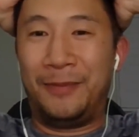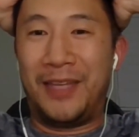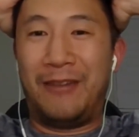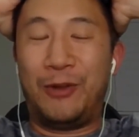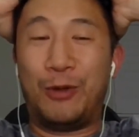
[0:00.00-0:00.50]

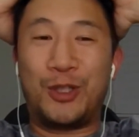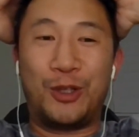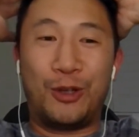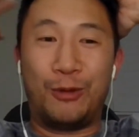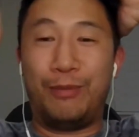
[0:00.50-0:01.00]
Everyone should
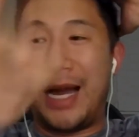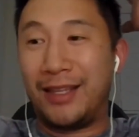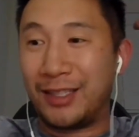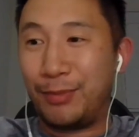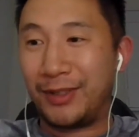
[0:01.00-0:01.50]
go buy
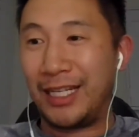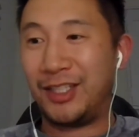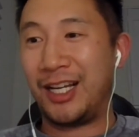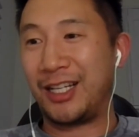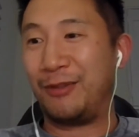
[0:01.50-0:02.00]
this book that
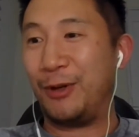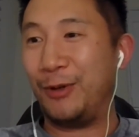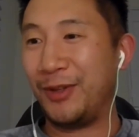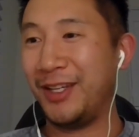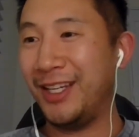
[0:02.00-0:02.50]
Jianggan
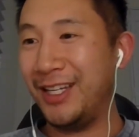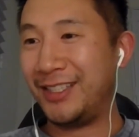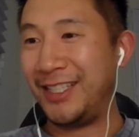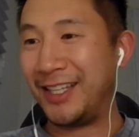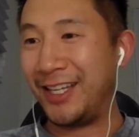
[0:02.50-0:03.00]
wrote,
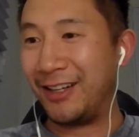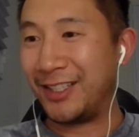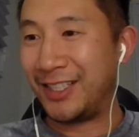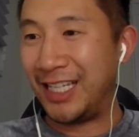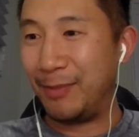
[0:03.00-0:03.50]
Seeing the
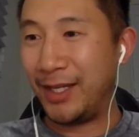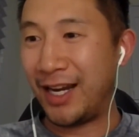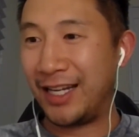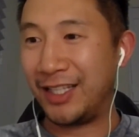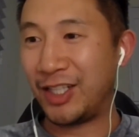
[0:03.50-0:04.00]
Unseen
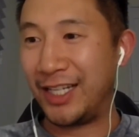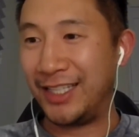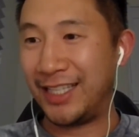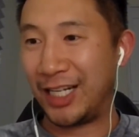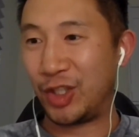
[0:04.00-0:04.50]
Behind the
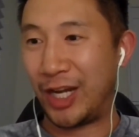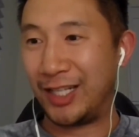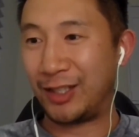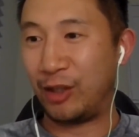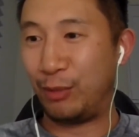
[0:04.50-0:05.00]
Chinese Tech
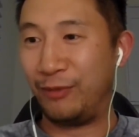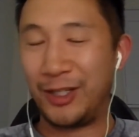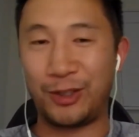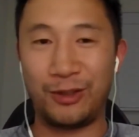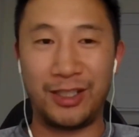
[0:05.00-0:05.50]
Giants Global
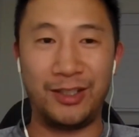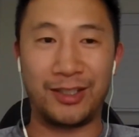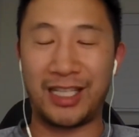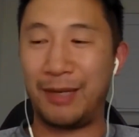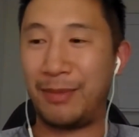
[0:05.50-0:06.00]
Ventures. It
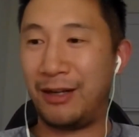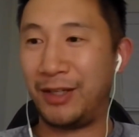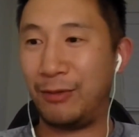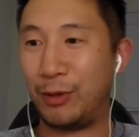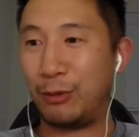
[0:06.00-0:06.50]
just came out.
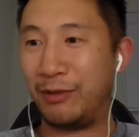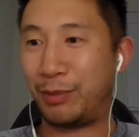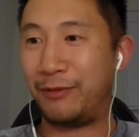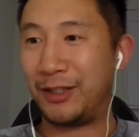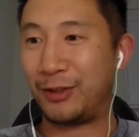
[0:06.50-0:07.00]
He wrote it with
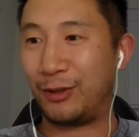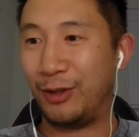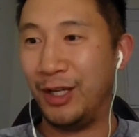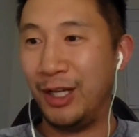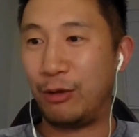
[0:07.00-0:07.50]

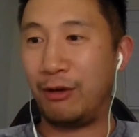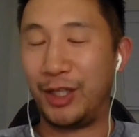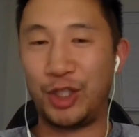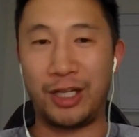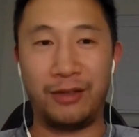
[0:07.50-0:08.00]
Professor
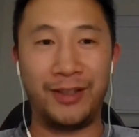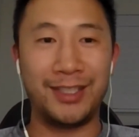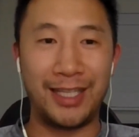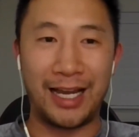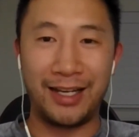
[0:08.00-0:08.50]
Guoli Chen of
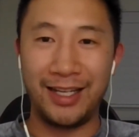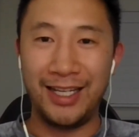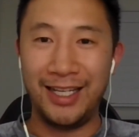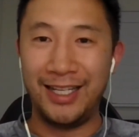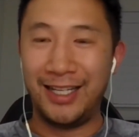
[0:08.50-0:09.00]
INSEAD.
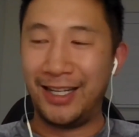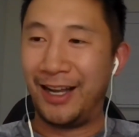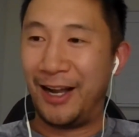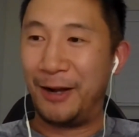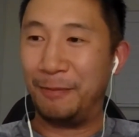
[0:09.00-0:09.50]

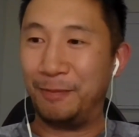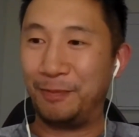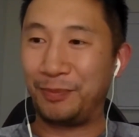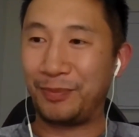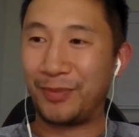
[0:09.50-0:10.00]

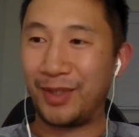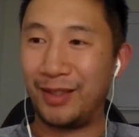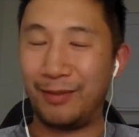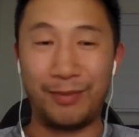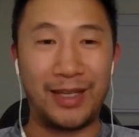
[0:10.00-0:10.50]
Um,
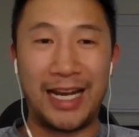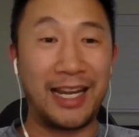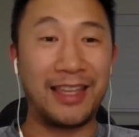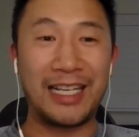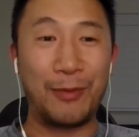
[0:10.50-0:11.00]

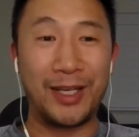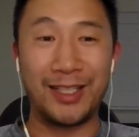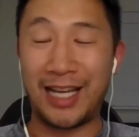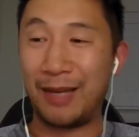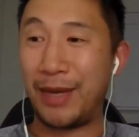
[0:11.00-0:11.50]
anything that we
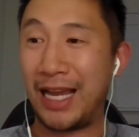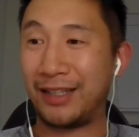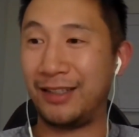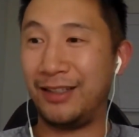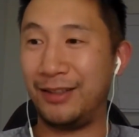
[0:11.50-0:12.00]
can tie
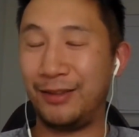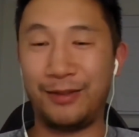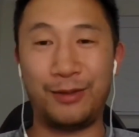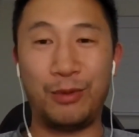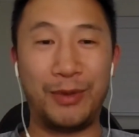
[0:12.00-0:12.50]
back
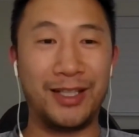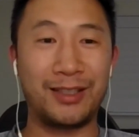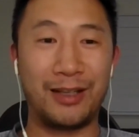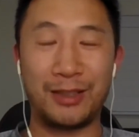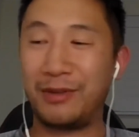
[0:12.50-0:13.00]
to what we
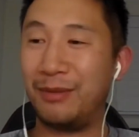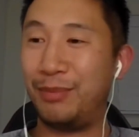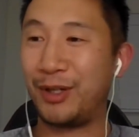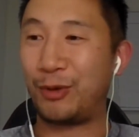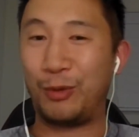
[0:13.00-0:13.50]
discussed with the
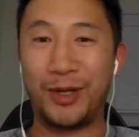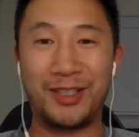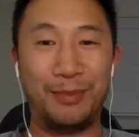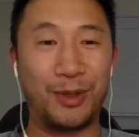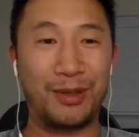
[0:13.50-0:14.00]
book, or what
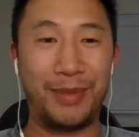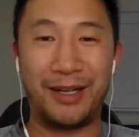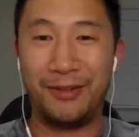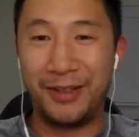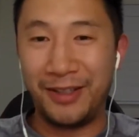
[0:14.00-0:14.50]
is the book
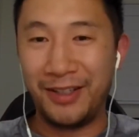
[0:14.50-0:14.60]
about?